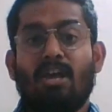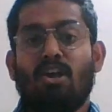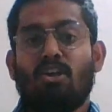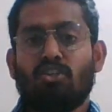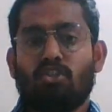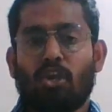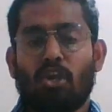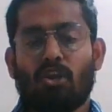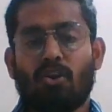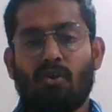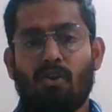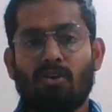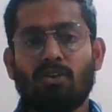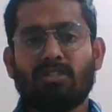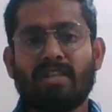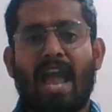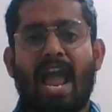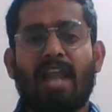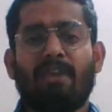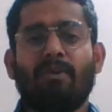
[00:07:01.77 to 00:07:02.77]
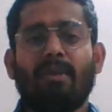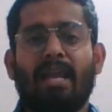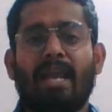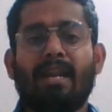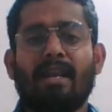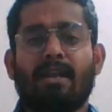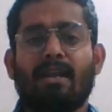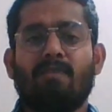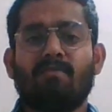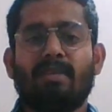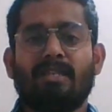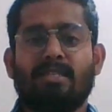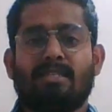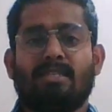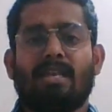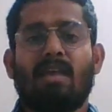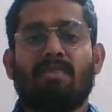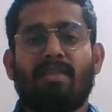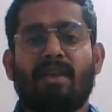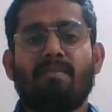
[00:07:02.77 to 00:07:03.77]
So your gross annual income is
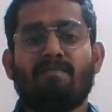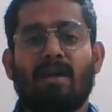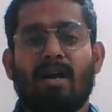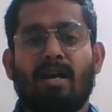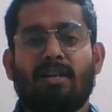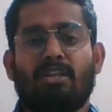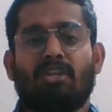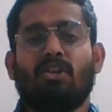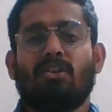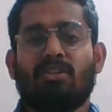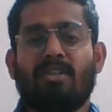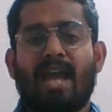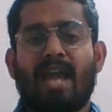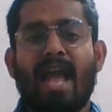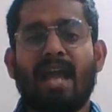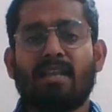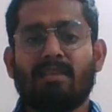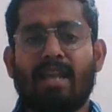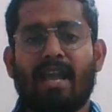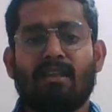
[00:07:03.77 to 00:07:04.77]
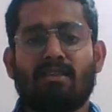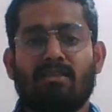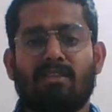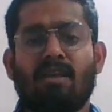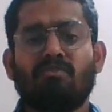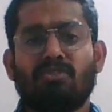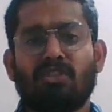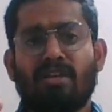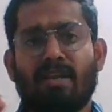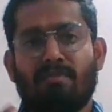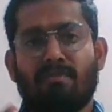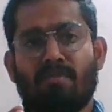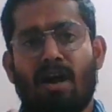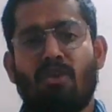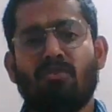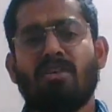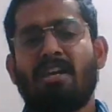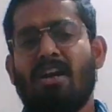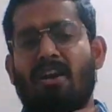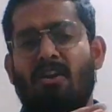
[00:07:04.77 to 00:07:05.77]
nothing but your tax exemption
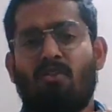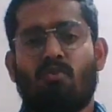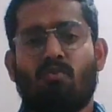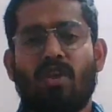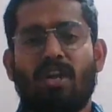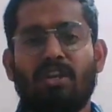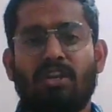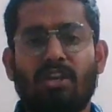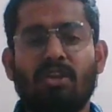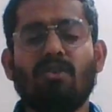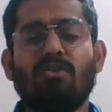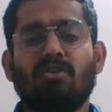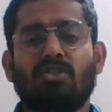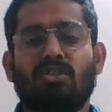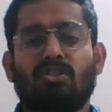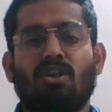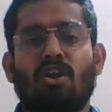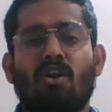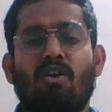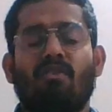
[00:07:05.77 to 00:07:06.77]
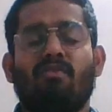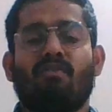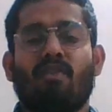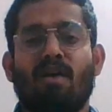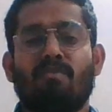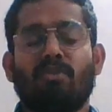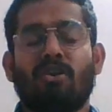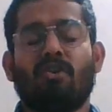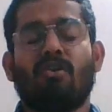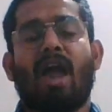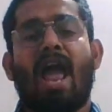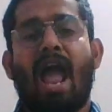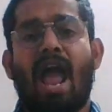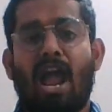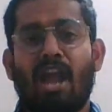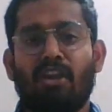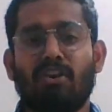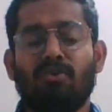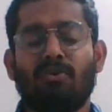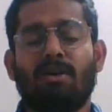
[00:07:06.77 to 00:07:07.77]
amount reduced from your
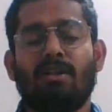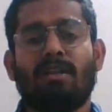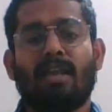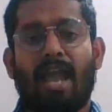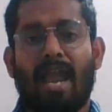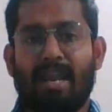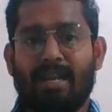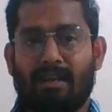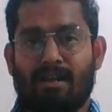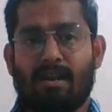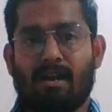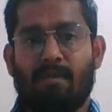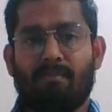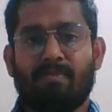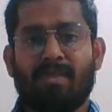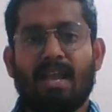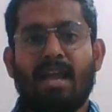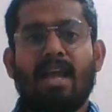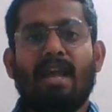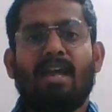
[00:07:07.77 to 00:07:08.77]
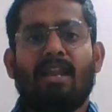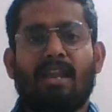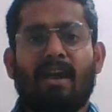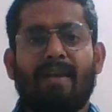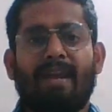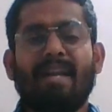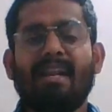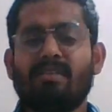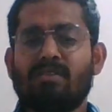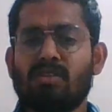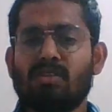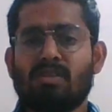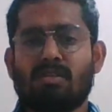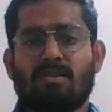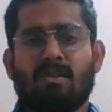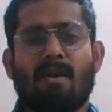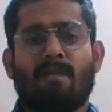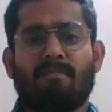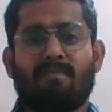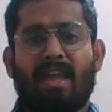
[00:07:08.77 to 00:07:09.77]
annual income. Now it doesn't
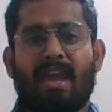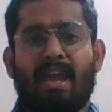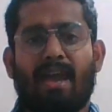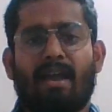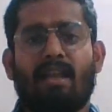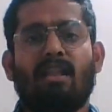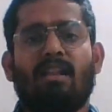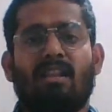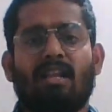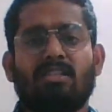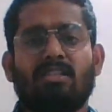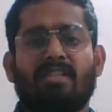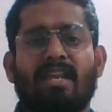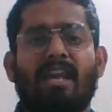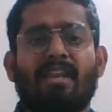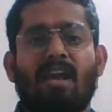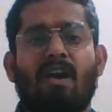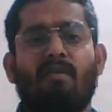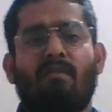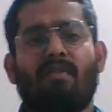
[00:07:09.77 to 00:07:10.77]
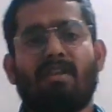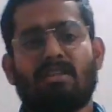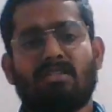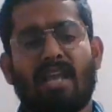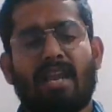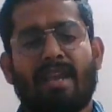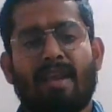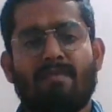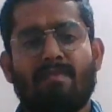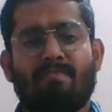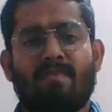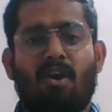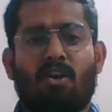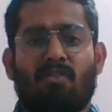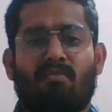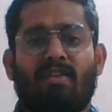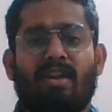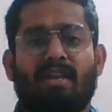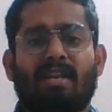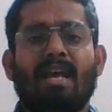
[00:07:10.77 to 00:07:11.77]
stop there. Let's get down to the second part
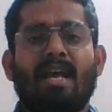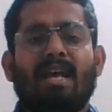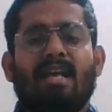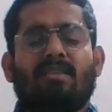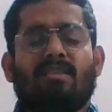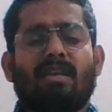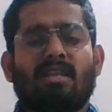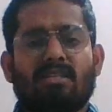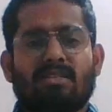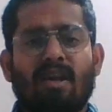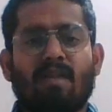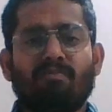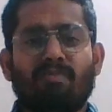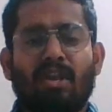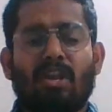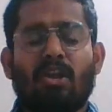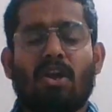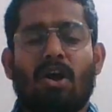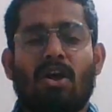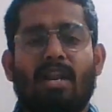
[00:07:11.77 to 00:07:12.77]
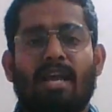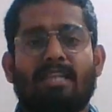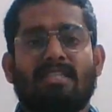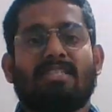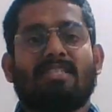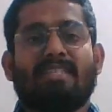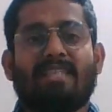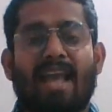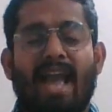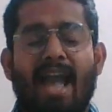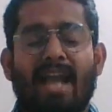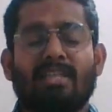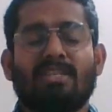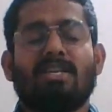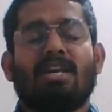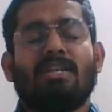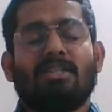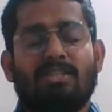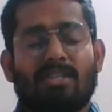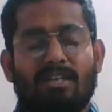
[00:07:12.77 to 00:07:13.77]
of it. There's something called as tax
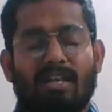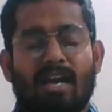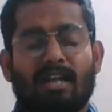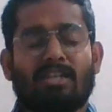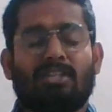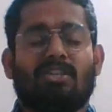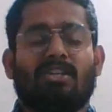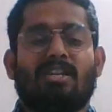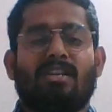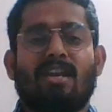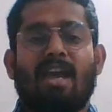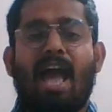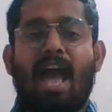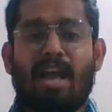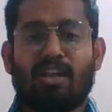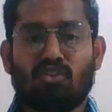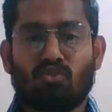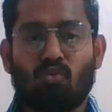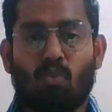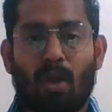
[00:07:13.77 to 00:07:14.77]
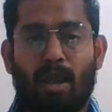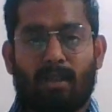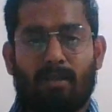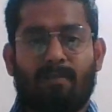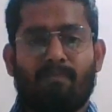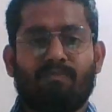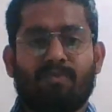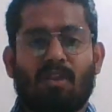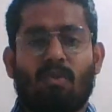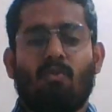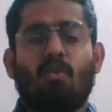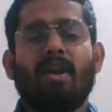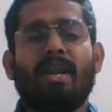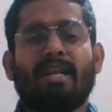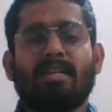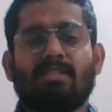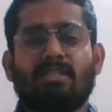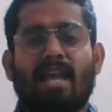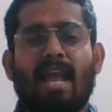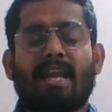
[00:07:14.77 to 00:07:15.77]
deduction as well. What
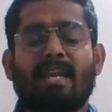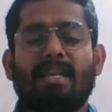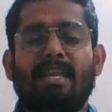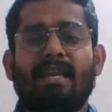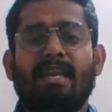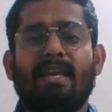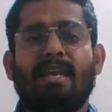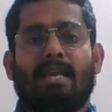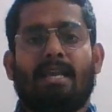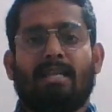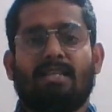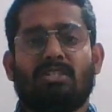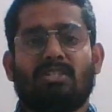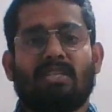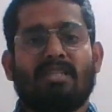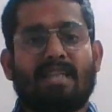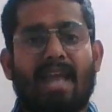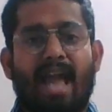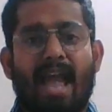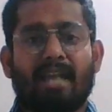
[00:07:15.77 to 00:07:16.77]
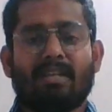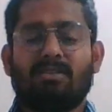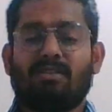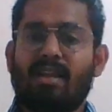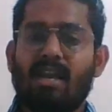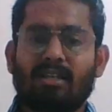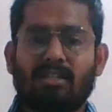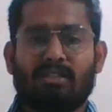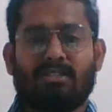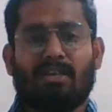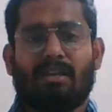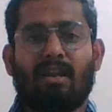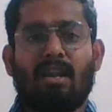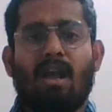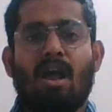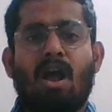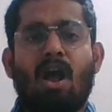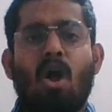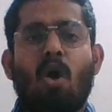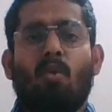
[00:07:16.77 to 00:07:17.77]
exactly is tax deduction?
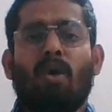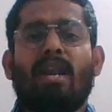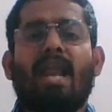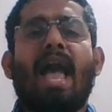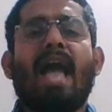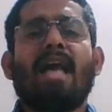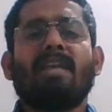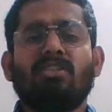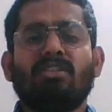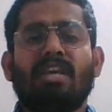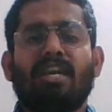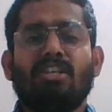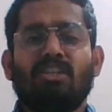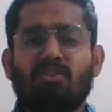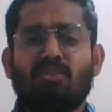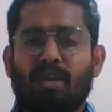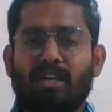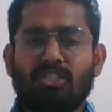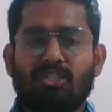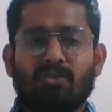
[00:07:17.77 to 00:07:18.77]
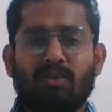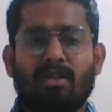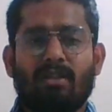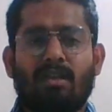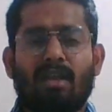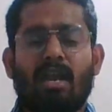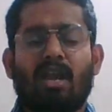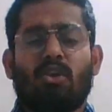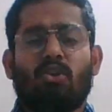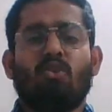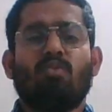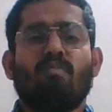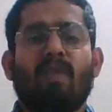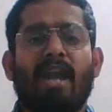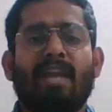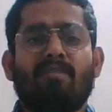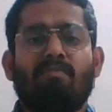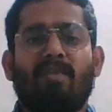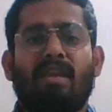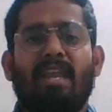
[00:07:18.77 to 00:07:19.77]
Well, as an individual, you
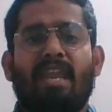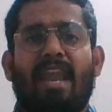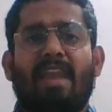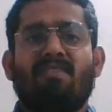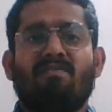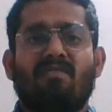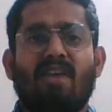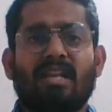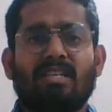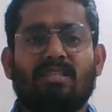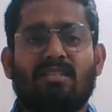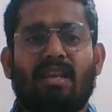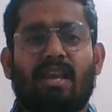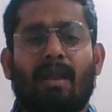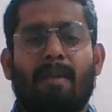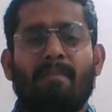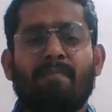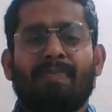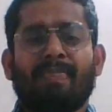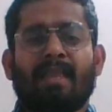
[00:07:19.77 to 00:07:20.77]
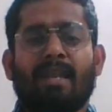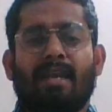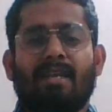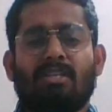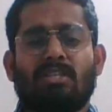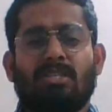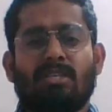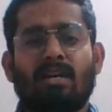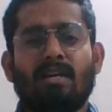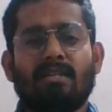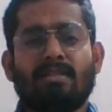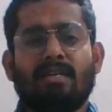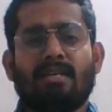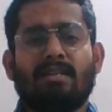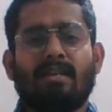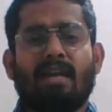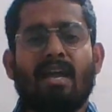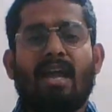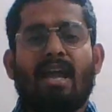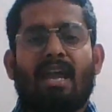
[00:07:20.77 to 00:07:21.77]
might be investing in
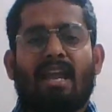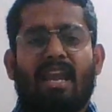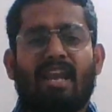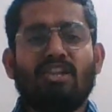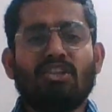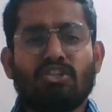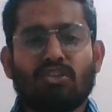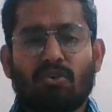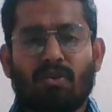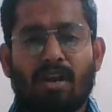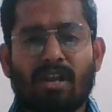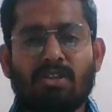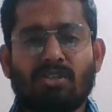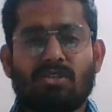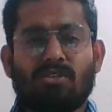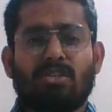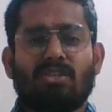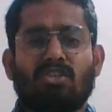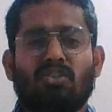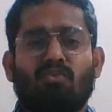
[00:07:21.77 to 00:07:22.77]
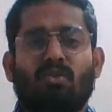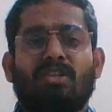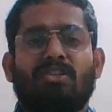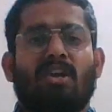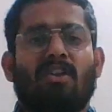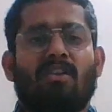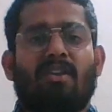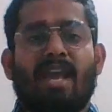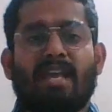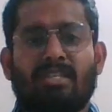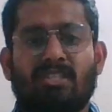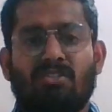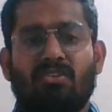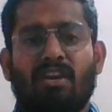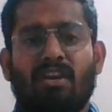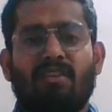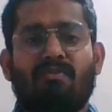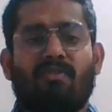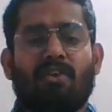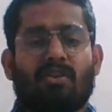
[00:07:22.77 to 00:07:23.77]
certain insurances which are
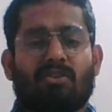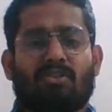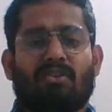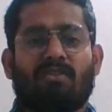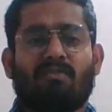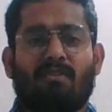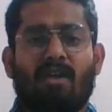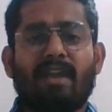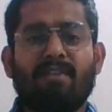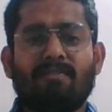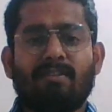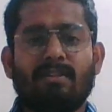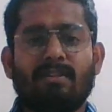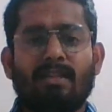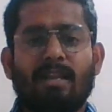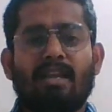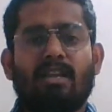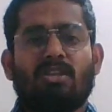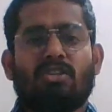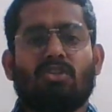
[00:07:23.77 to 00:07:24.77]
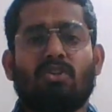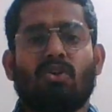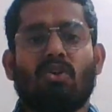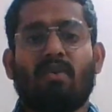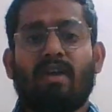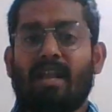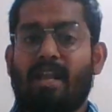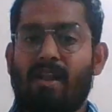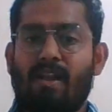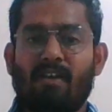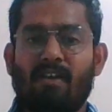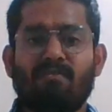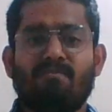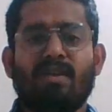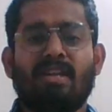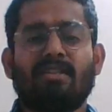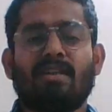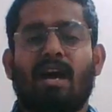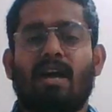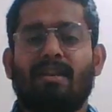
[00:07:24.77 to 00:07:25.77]
necessary for your survival. So
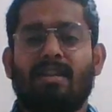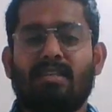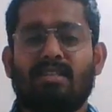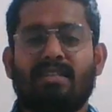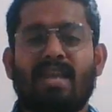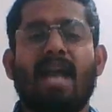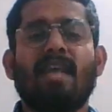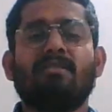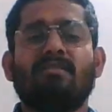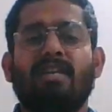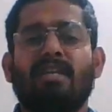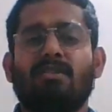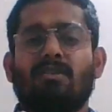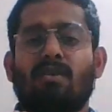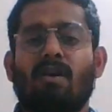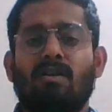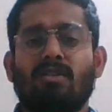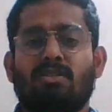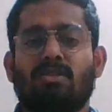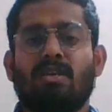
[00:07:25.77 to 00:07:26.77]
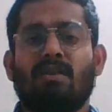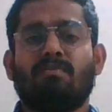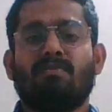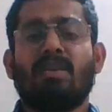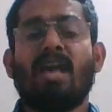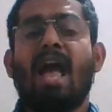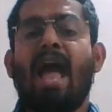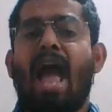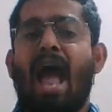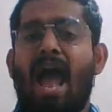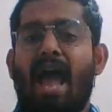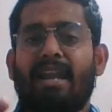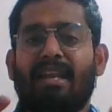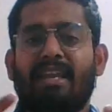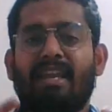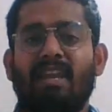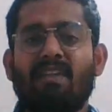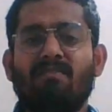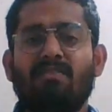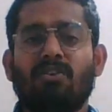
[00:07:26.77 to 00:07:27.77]
government understands these concepts and
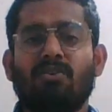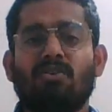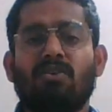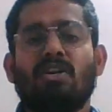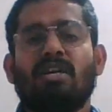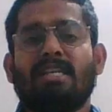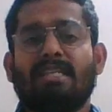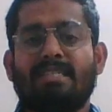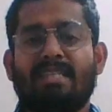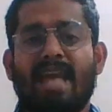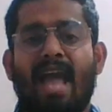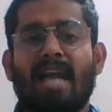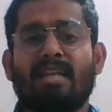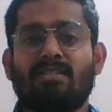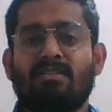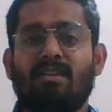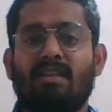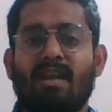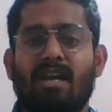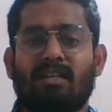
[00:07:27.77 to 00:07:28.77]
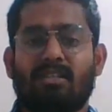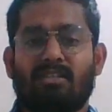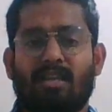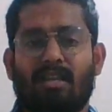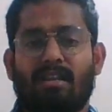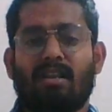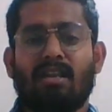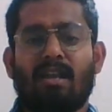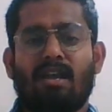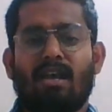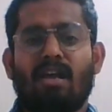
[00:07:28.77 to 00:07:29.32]
give you tax deduction.